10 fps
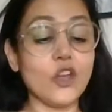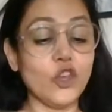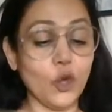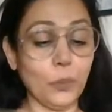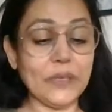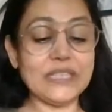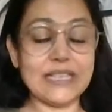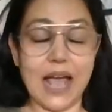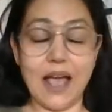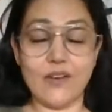
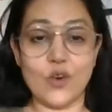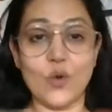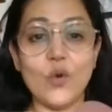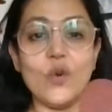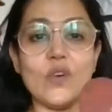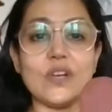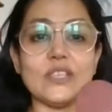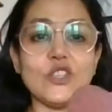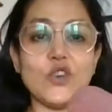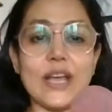Cupid's arrow
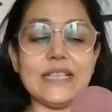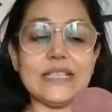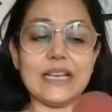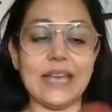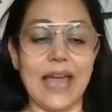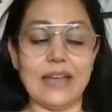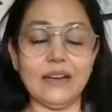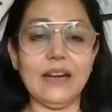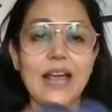strikes again.